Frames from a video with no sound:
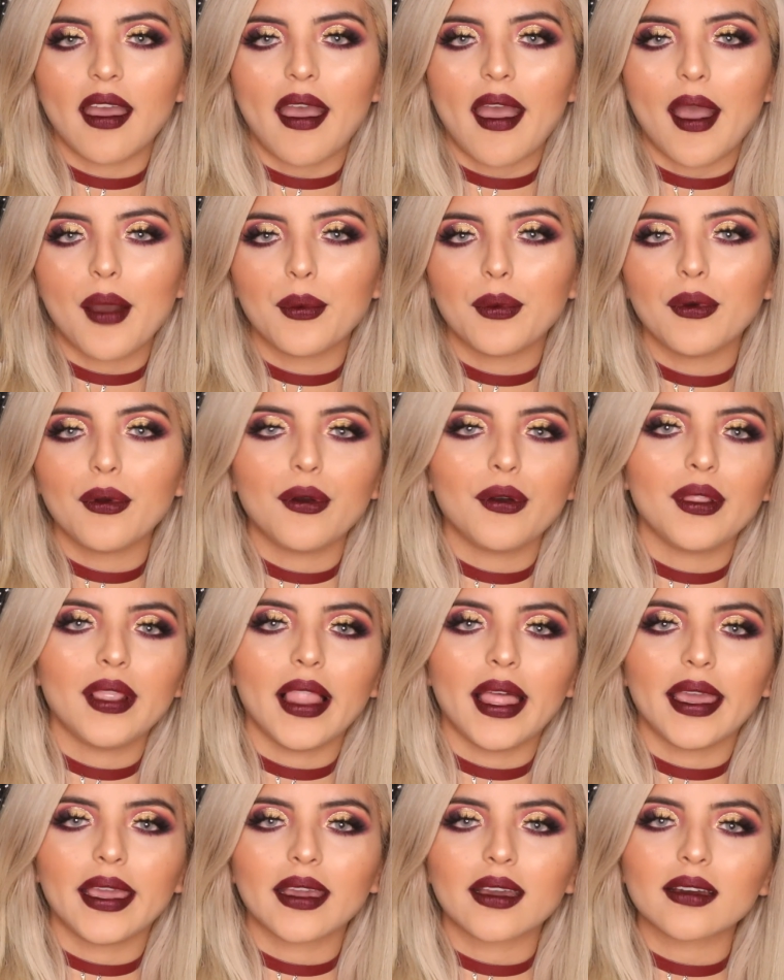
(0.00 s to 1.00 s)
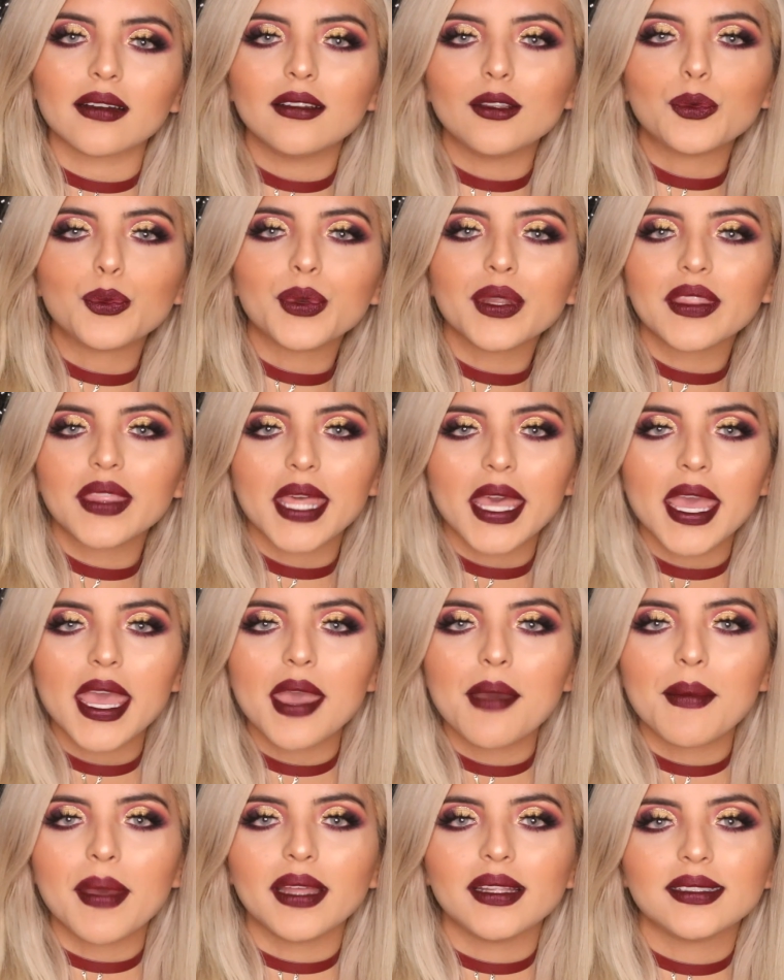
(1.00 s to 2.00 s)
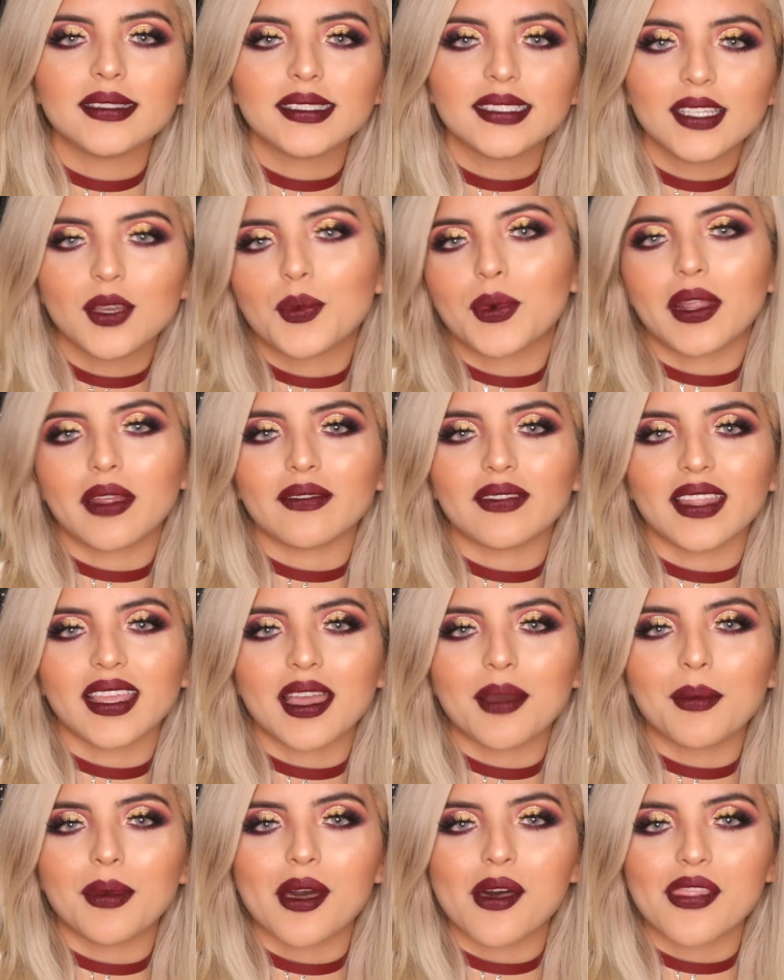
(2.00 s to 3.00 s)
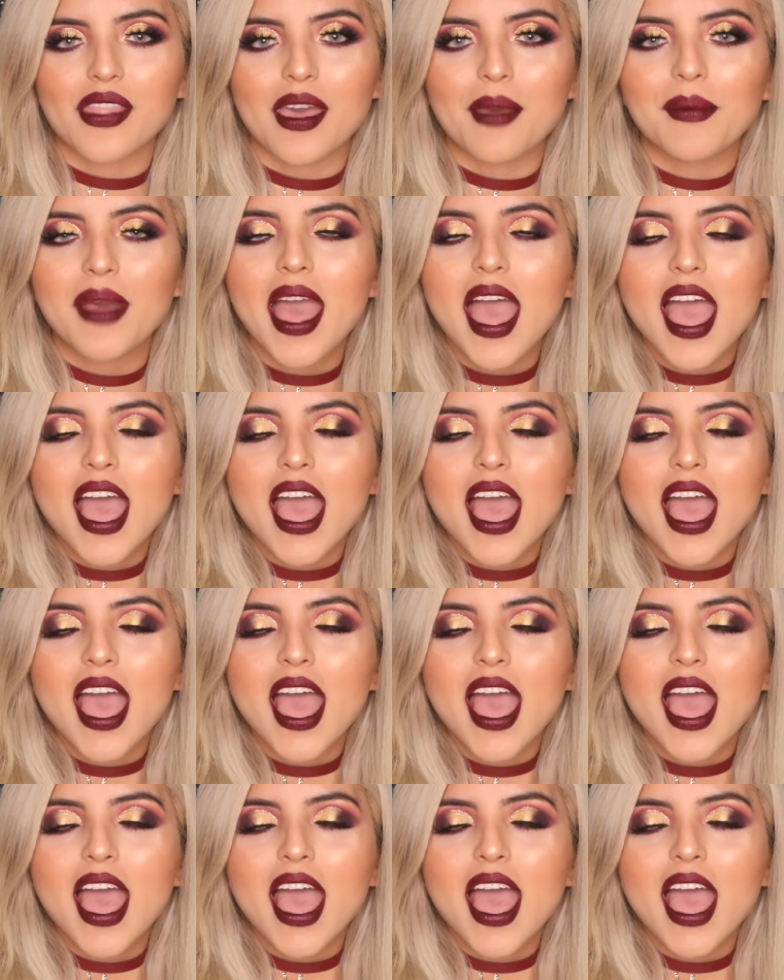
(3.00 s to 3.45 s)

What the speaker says: I will like read them and see what I think about them.